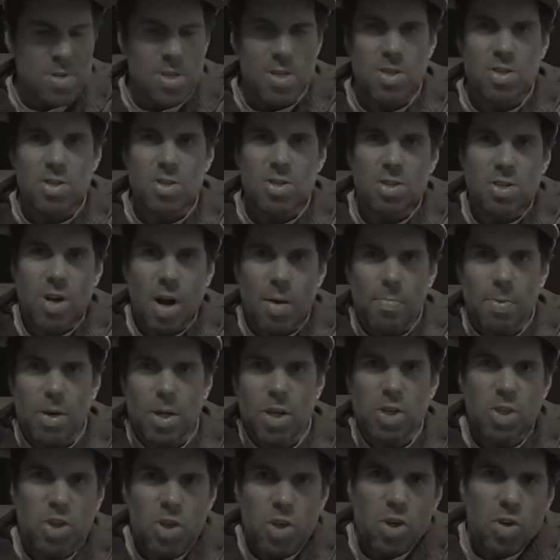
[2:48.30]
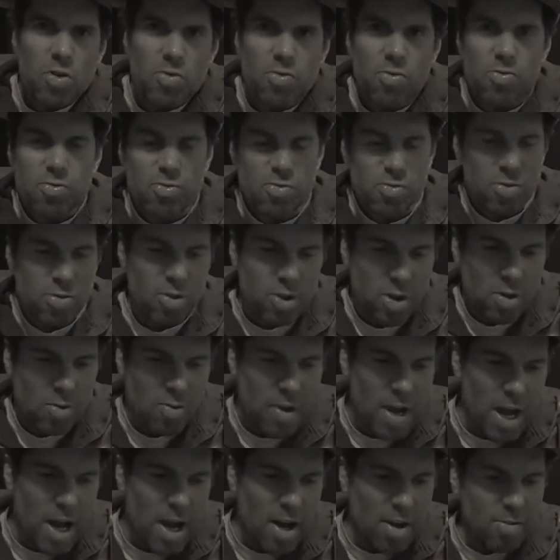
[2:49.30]
Stomping his hoof on the
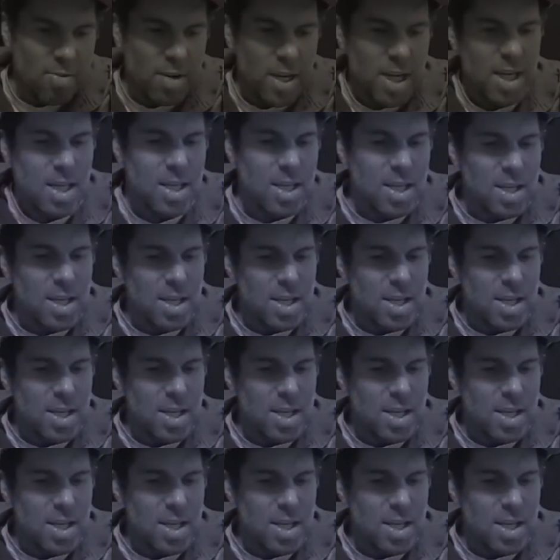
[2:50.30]
ground, right?